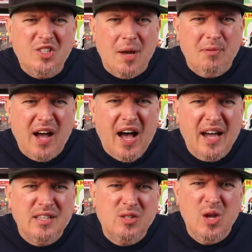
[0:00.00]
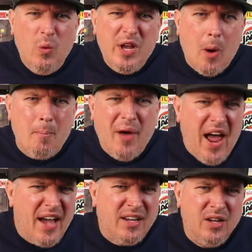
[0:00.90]
What's up, guys? We are
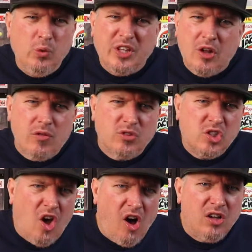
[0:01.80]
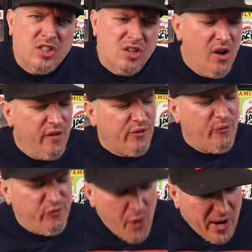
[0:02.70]
back with another sauce
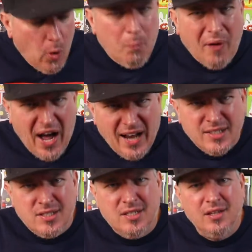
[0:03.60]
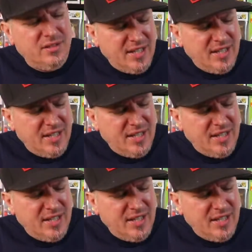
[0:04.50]
from Fuego Box.